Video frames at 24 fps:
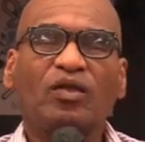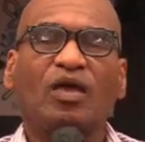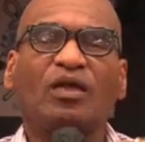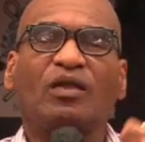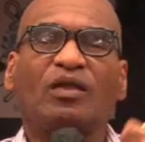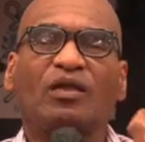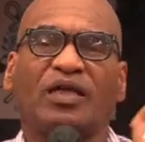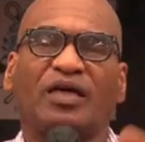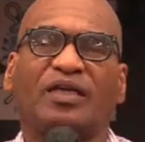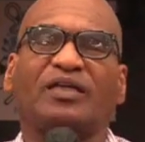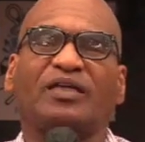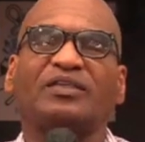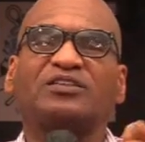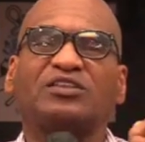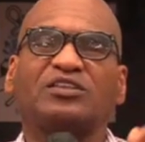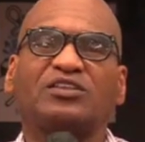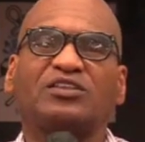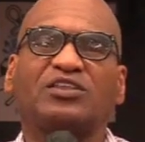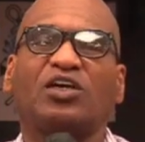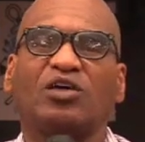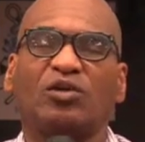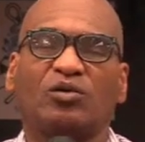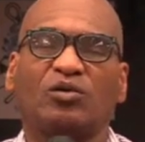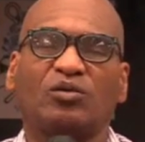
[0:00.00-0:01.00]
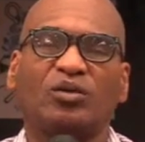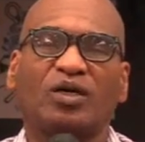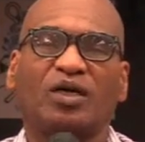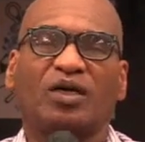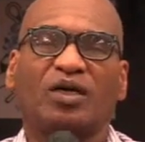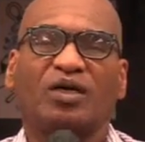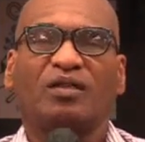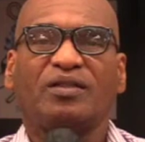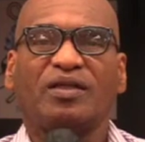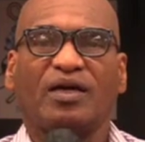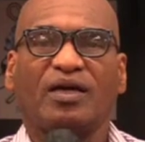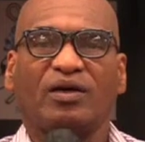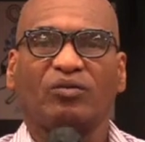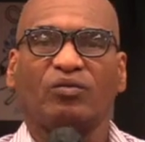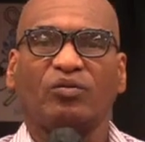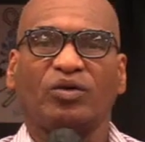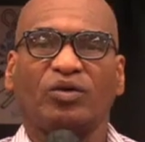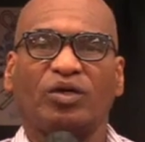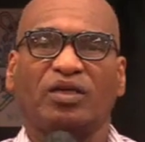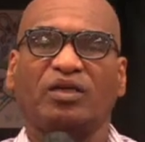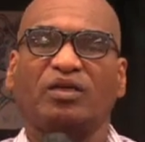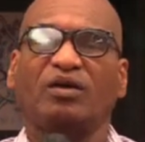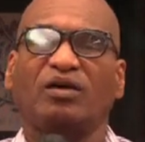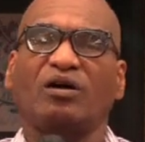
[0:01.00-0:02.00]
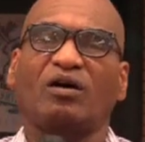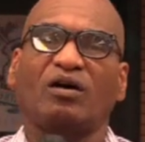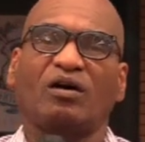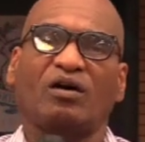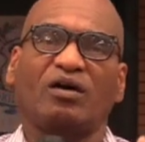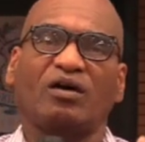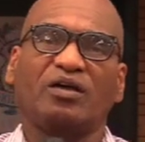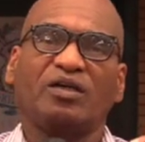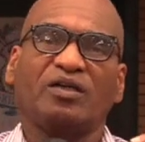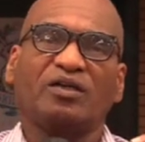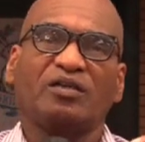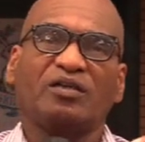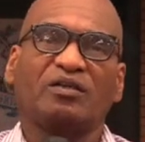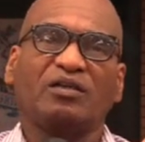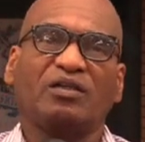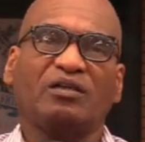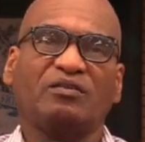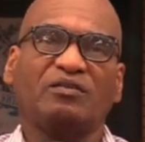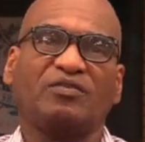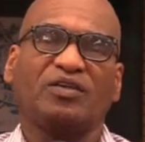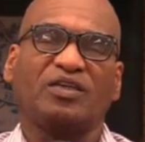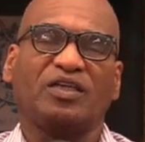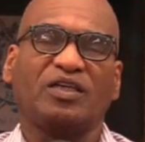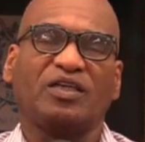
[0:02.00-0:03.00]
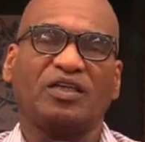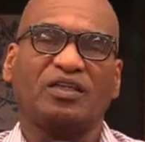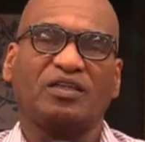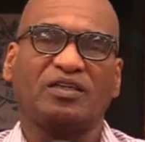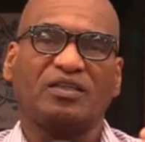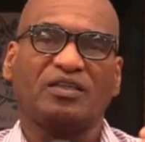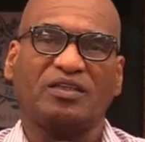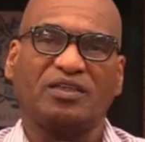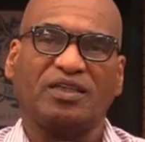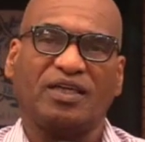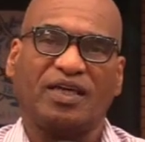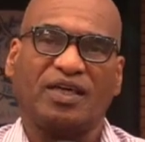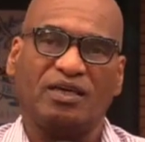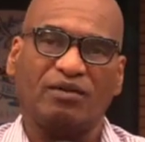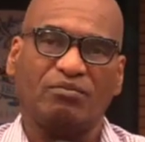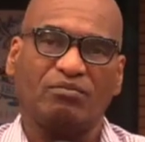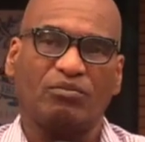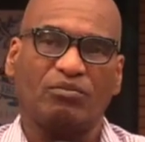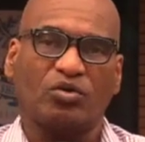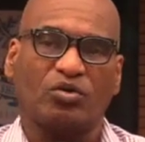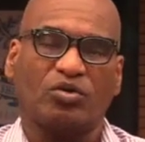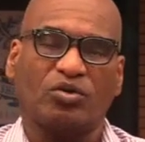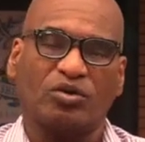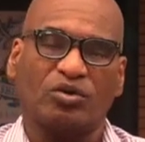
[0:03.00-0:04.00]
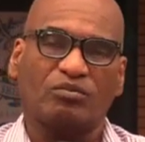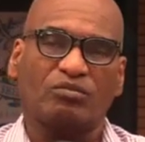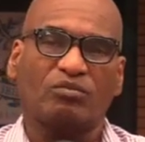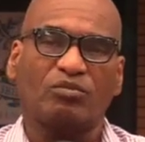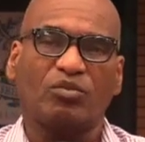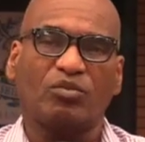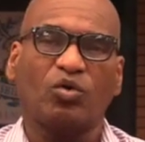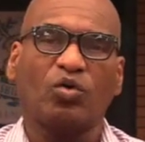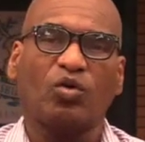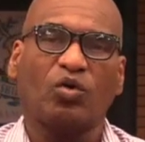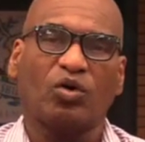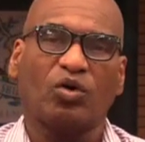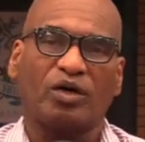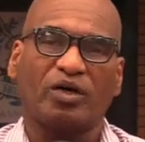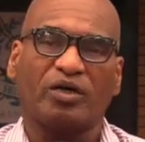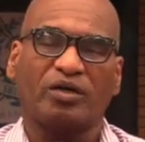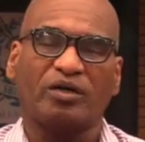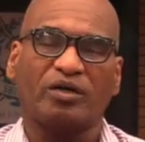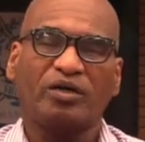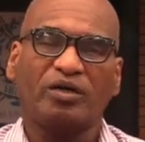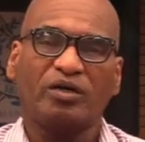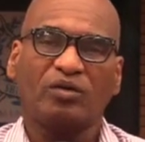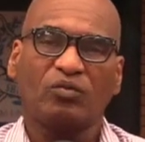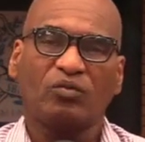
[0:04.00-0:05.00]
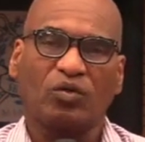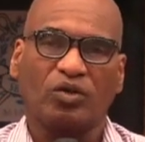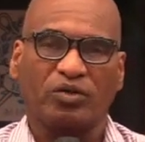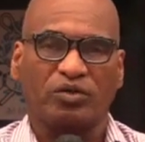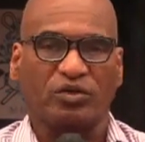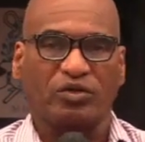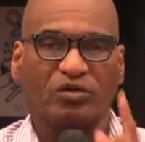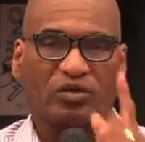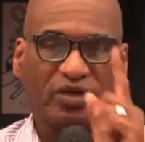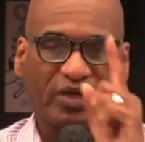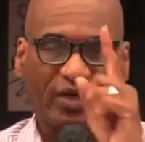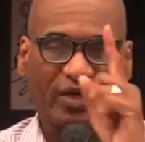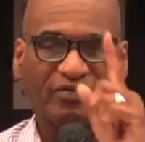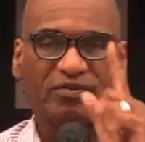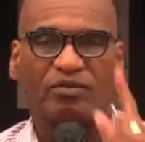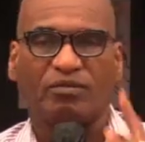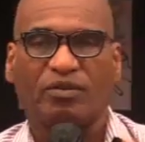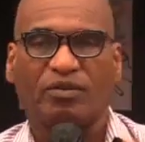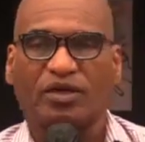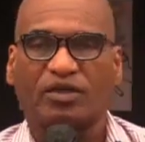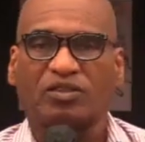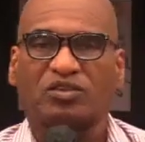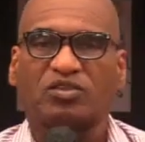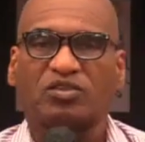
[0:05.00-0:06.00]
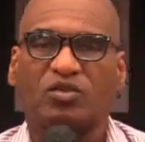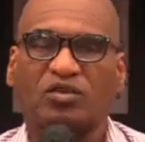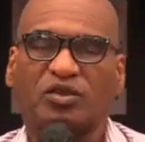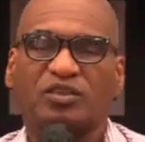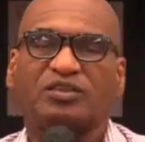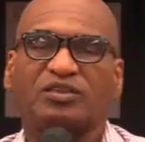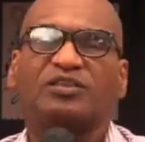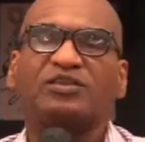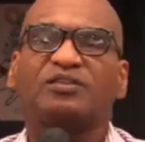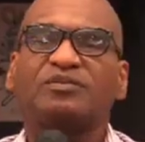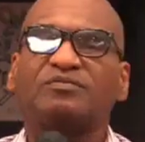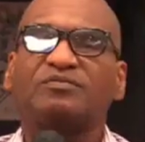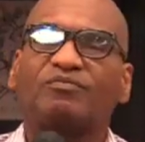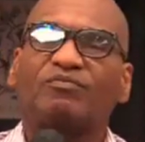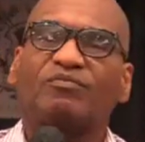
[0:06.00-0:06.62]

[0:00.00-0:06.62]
let us know that we are living in a day more and more where you're going to have to make a choice.